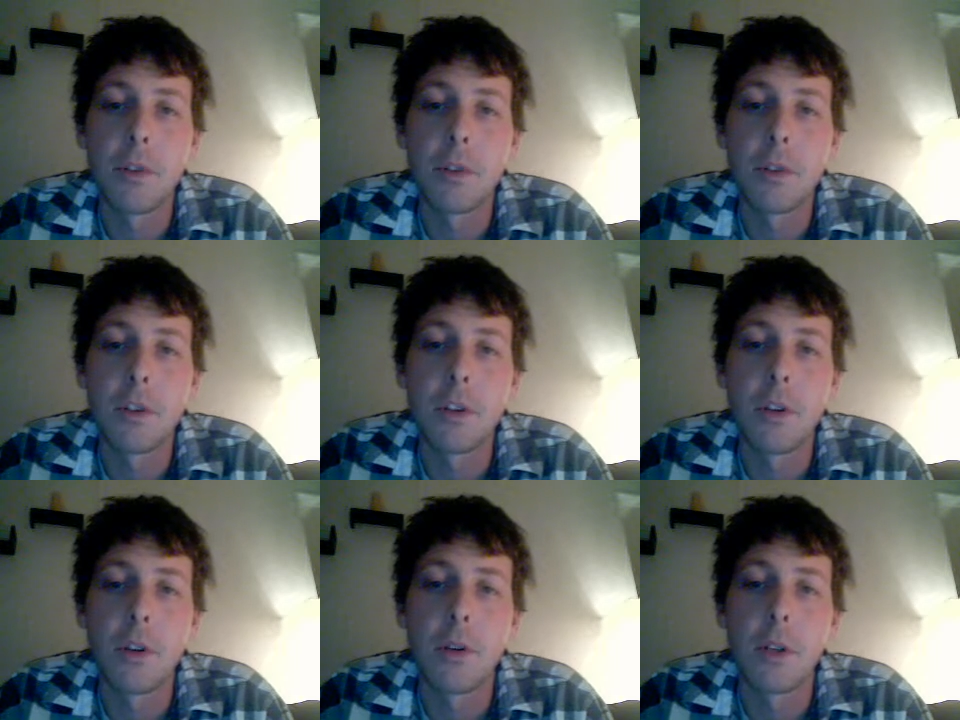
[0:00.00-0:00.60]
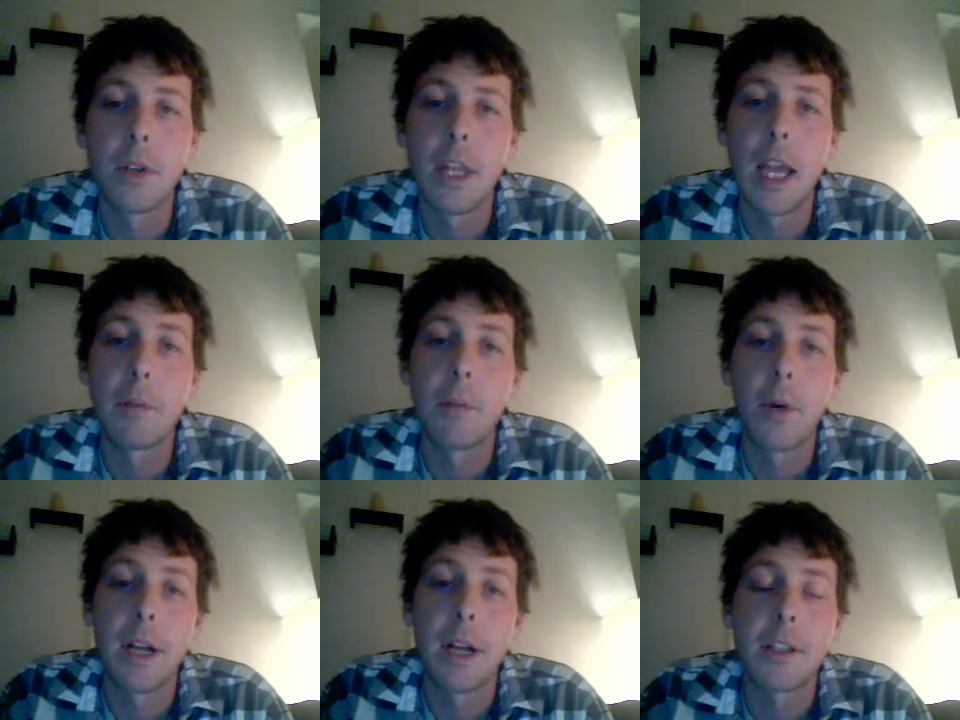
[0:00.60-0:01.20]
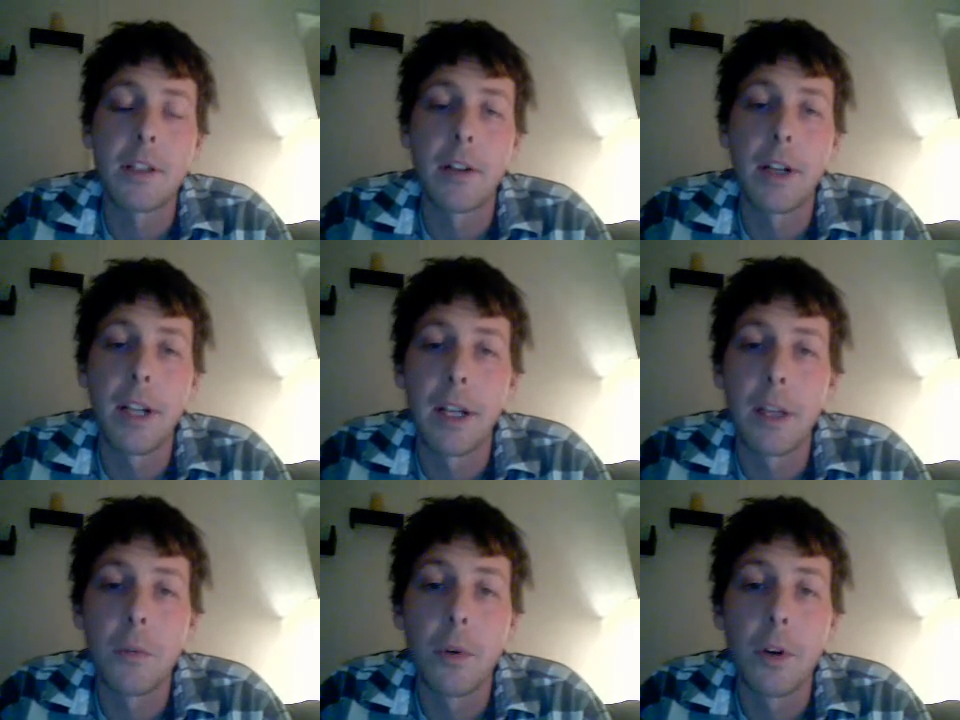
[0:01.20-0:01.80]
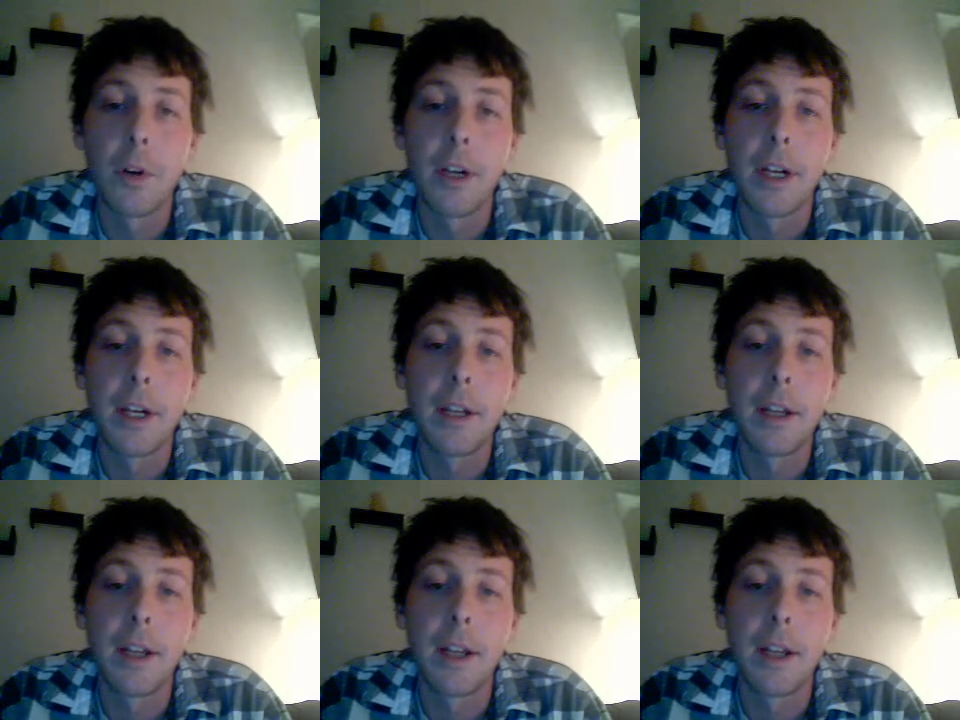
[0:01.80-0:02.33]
so at that point I started getting worried,